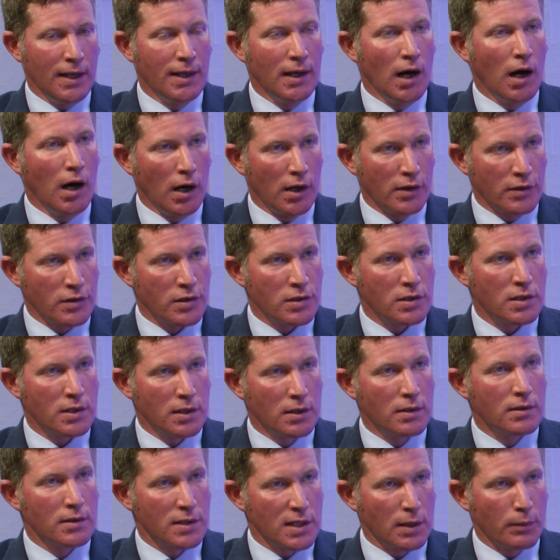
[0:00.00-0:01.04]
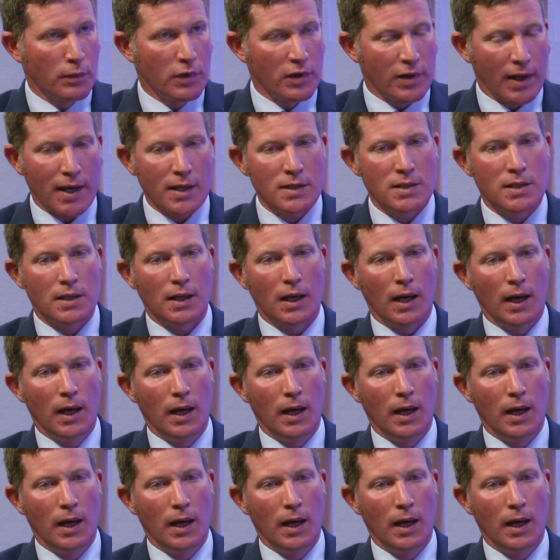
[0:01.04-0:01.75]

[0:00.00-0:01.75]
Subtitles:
enhanced some of that.